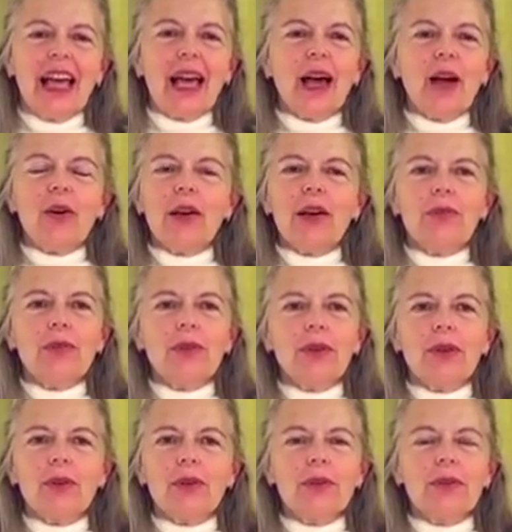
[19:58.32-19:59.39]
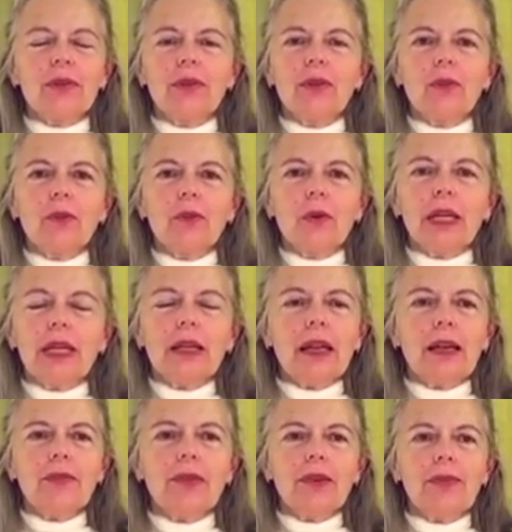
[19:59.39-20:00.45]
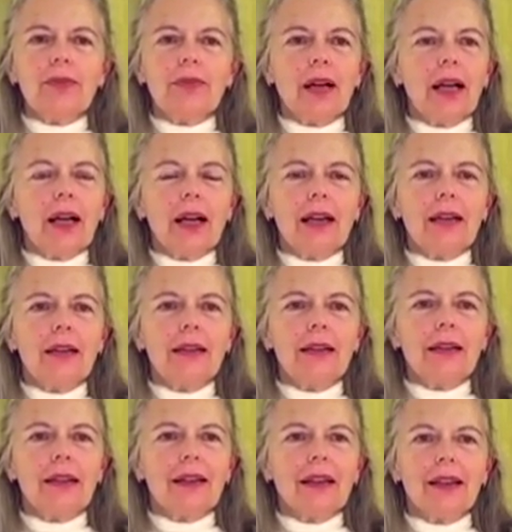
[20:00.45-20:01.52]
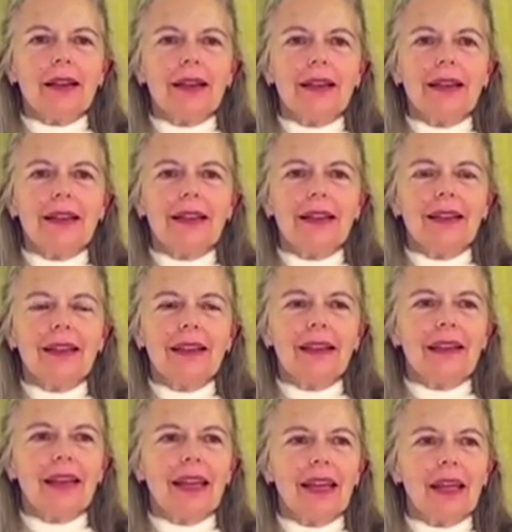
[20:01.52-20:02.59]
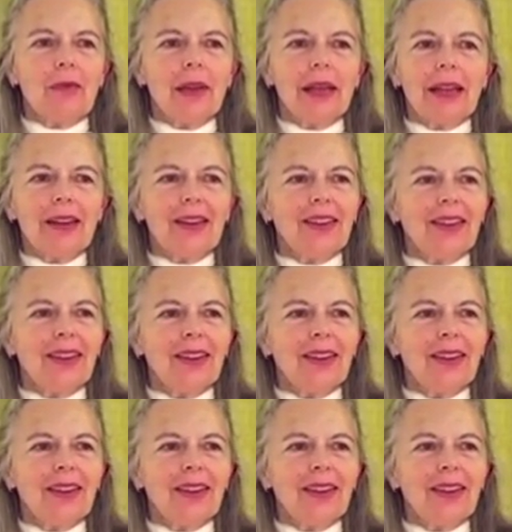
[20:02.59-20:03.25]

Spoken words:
However, we never find it any better,